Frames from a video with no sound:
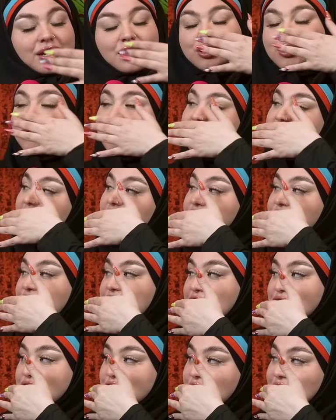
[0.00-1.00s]
there's no
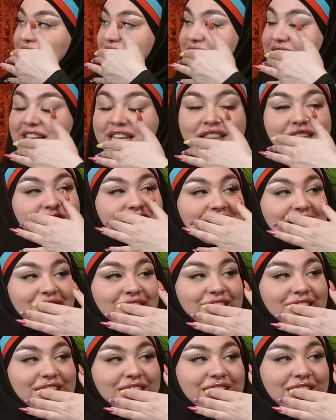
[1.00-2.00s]
definition of the teeth. It's
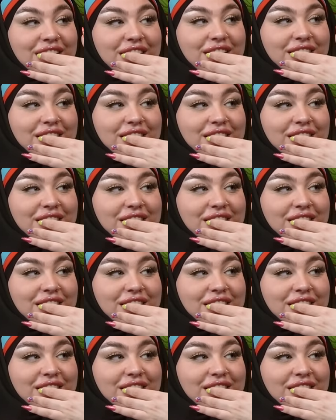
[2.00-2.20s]
literally